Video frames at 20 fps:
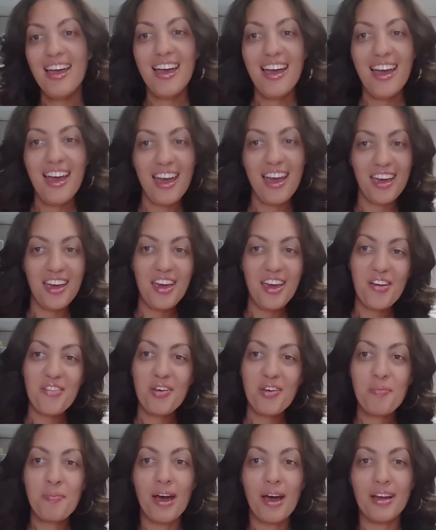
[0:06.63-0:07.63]
Hey,
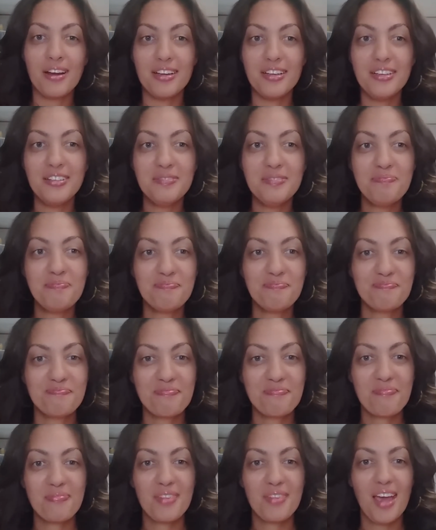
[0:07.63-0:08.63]
everybody,
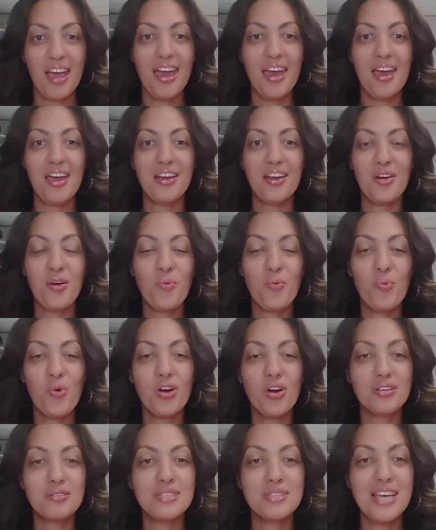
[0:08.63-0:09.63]
and
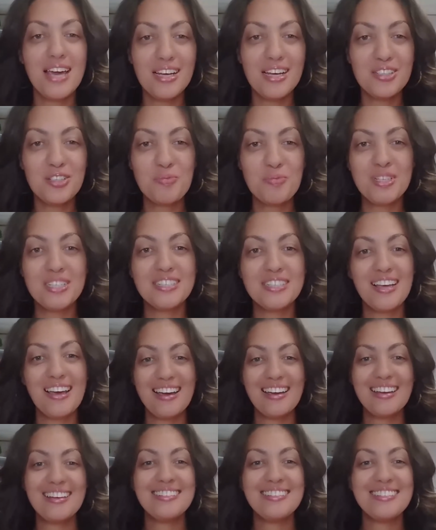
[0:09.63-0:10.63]
welcome to Angel B
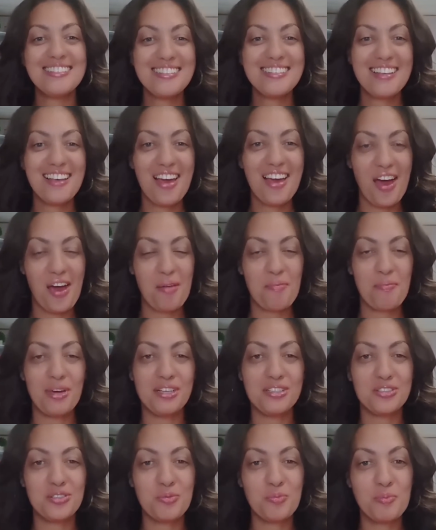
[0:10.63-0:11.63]
Designs. I'm
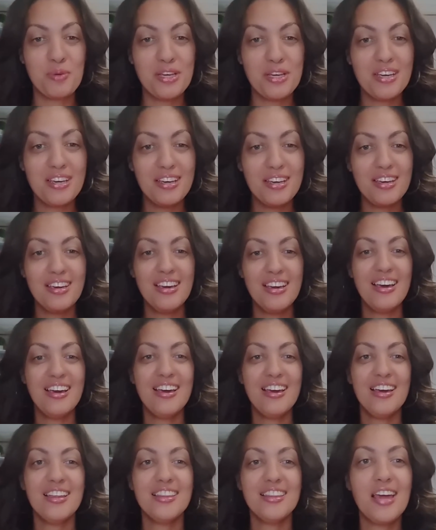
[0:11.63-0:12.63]
Angel B.
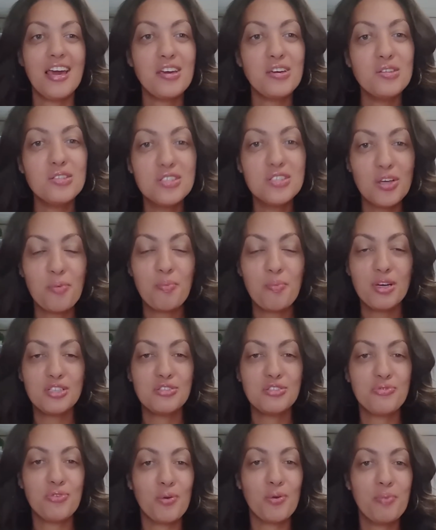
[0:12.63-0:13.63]
Thank you so
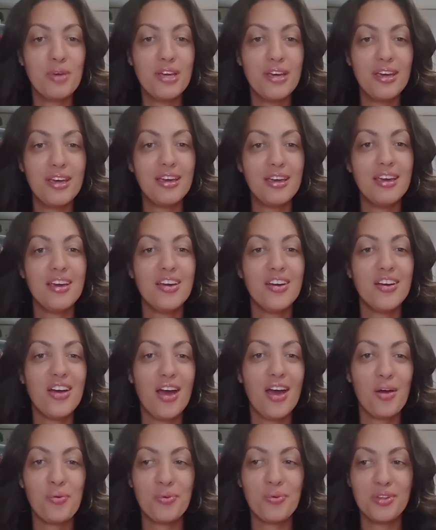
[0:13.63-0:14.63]
much for being here.
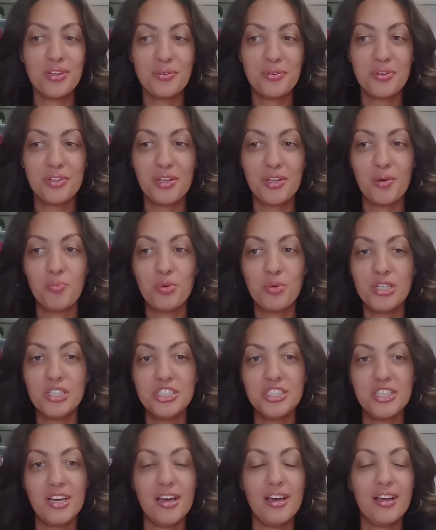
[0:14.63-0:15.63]
I really
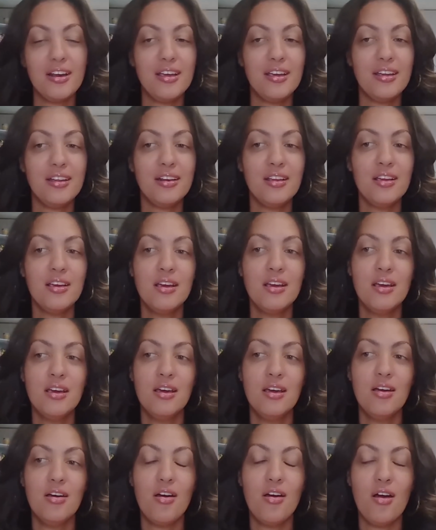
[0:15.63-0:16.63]
appreciate it.
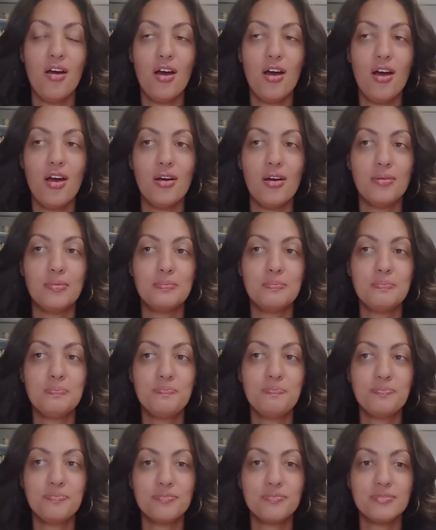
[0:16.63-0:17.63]
Um,
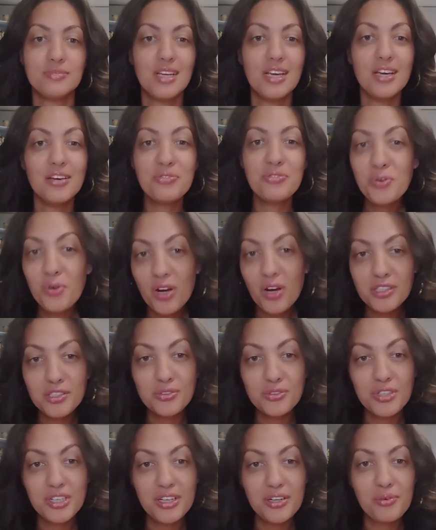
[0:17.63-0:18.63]
if you are
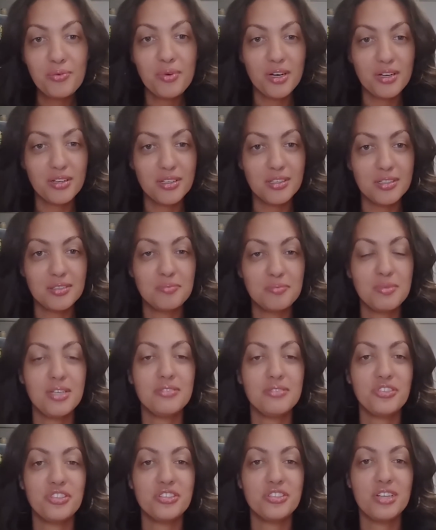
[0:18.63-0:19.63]
new here, welcome.
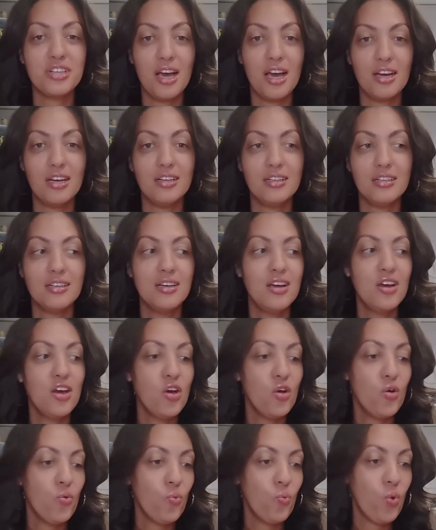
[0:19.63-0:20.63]
If you're not,
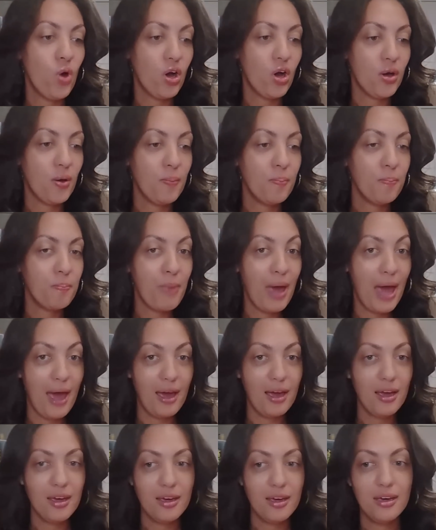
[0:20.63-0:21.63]
welcome
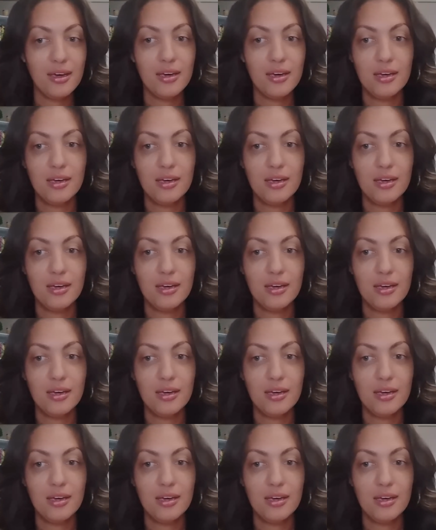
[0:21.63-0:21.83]
back.